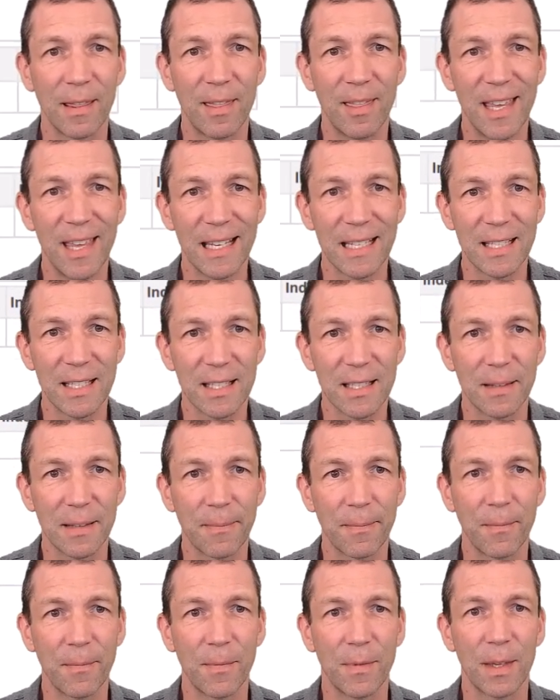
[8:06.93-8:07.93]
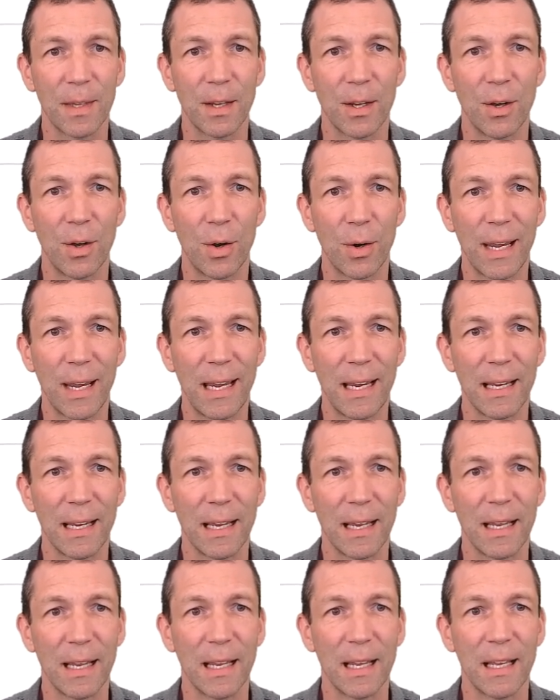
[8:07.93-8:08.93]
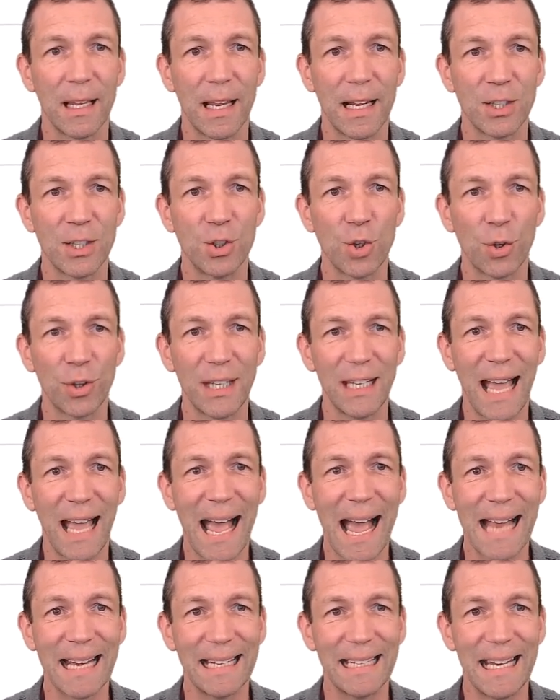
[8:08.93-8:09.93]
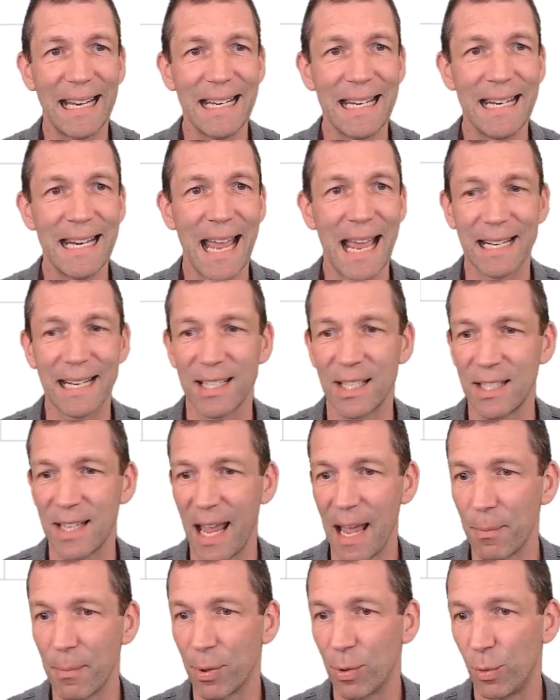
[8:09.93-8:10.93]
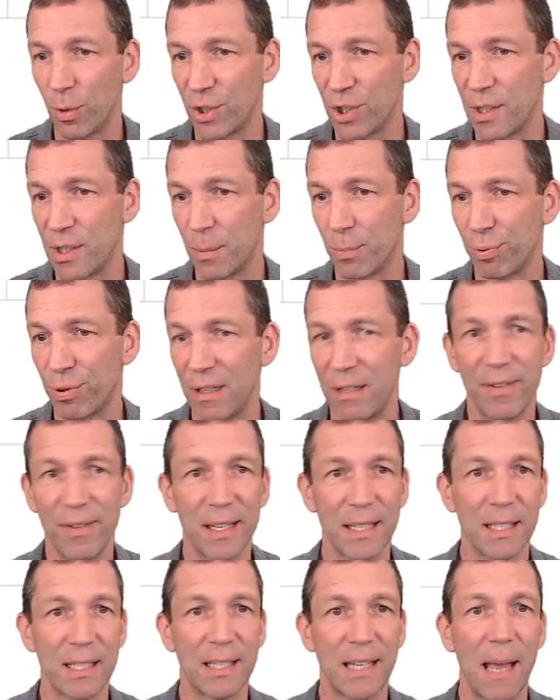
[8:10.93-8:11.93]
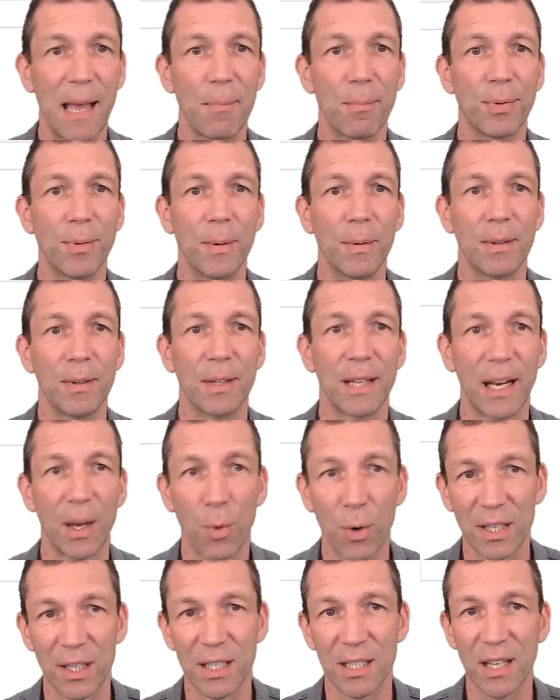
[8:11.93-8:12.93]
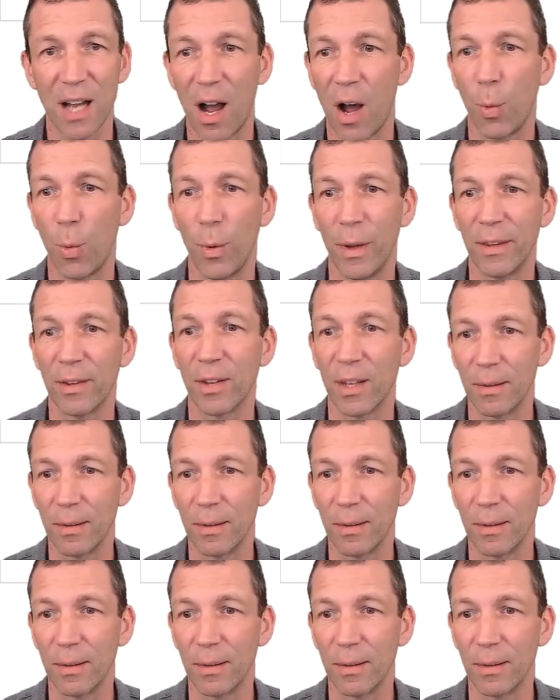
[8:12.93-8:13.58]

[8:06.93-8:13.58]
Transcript: This, okay? It's not the added index step, which is the previous step that I want to start with.